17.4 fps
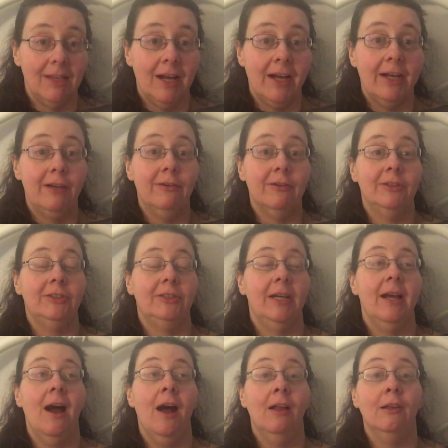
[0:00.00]
I
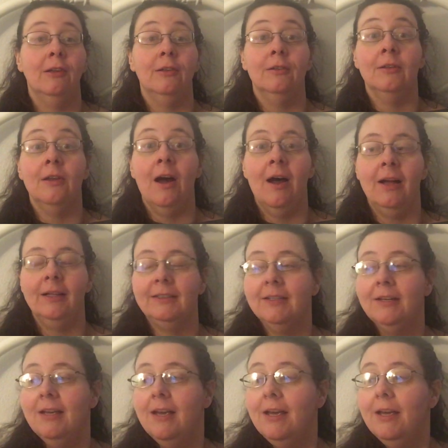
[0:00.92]
crochet a
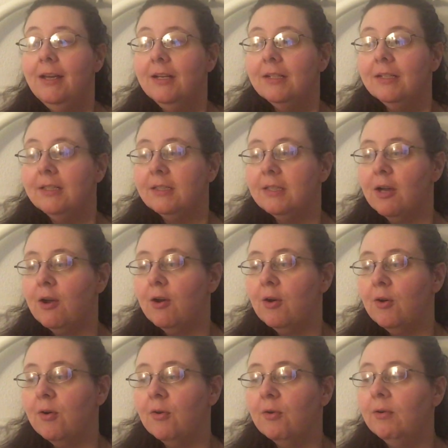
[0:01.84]
lot.
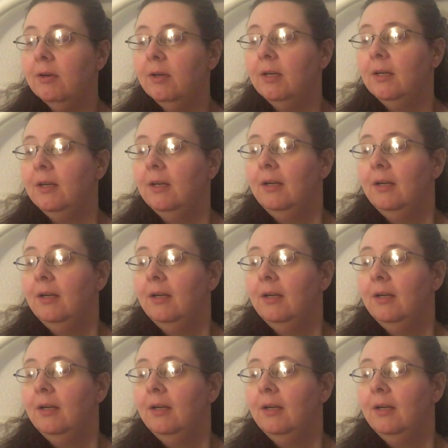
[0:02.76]
So,